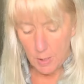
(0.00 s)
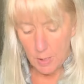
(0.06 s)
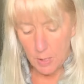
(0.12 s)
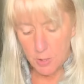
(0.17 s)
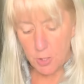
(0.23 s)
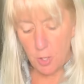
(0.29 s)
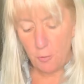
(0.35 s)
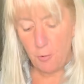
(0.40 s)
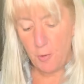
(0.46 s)

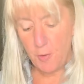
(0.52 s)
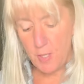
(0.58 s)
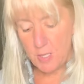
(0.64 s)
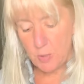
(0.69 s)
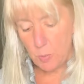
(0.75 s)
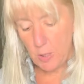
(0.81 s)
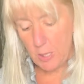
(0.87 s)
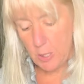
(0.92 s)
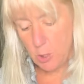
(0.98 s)
So for this
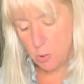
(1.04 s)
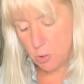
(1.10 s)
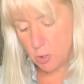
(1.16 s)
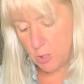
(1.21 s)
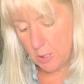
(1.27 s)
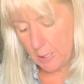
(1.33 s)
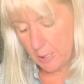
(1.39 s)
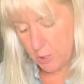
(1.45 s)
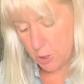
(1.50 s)
one, I usually
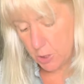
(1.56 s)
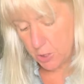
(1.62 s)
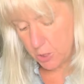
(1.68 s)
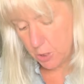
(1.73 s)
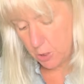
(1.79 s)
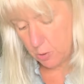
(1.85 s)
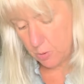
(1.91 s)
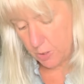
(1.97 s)
like just to use